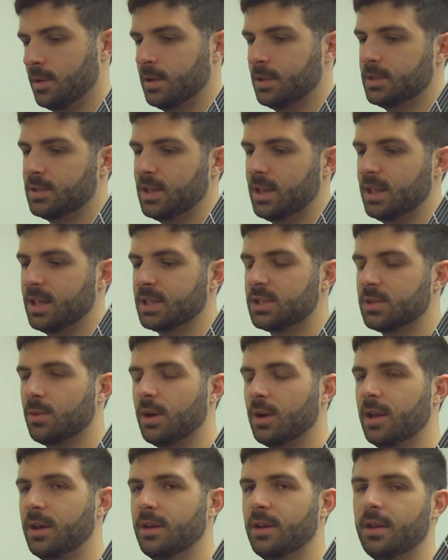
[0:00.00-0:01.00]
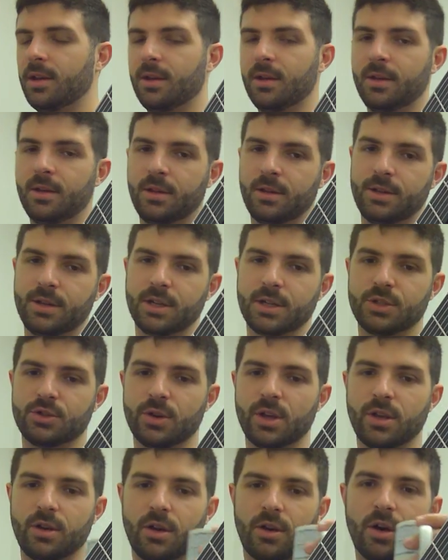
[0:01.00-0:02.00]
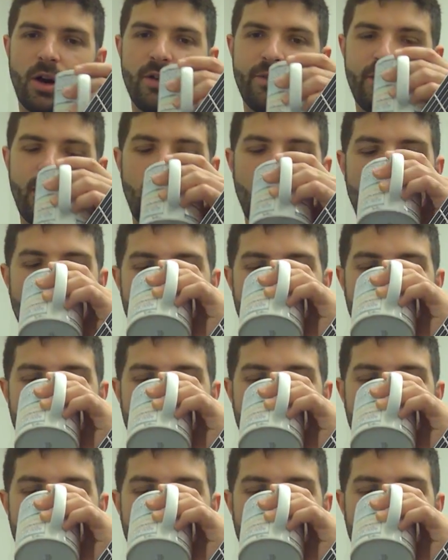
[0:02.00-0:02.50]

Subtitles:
See this one? You can drink your coffee.